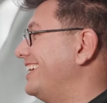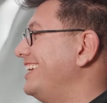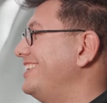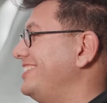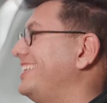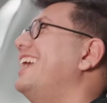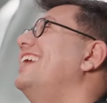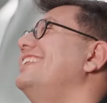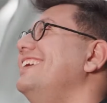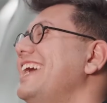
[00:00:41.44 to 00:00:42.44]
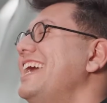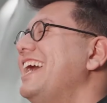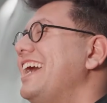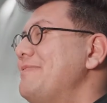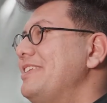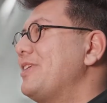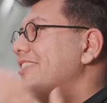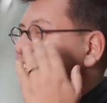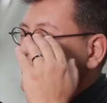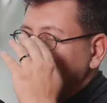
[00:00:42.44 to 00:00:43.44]
Like uh, retired. I mean,
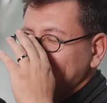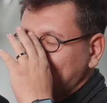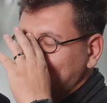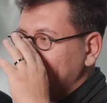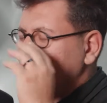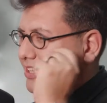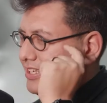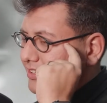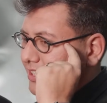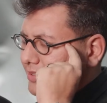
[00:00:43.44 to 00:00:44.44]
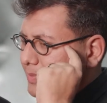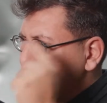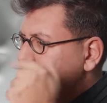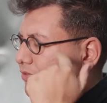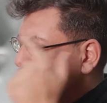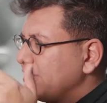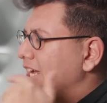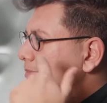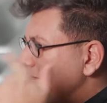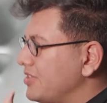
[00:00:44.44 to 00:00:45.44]
what they said as a jury, I think that the body of work that
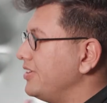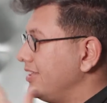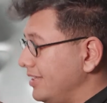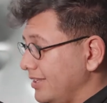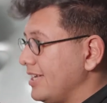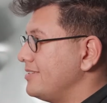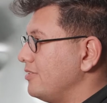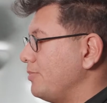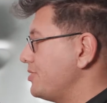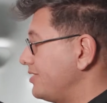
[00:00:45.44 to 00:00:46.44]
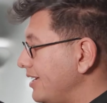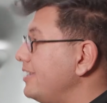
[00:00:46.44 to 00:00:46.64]
I've been creating last almost yes.